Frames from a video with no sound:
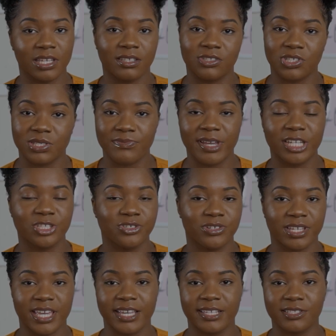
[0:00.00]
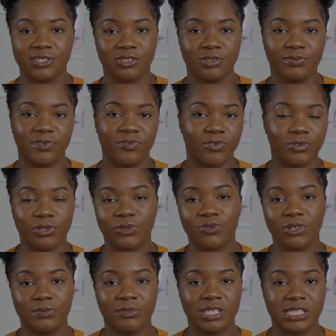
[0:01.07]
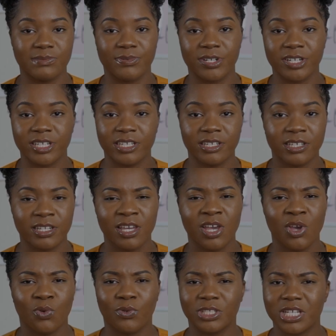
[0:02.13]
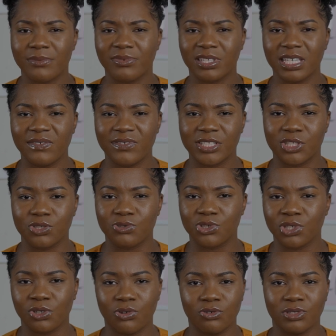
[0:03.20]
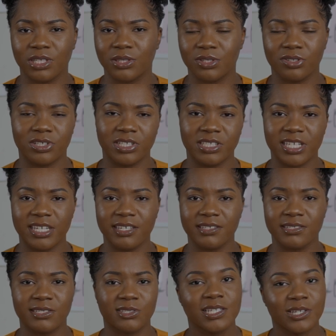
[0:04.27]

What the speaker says: Like, just make sure to cancel before the 3 months period, which I believe it's usually only 30 days.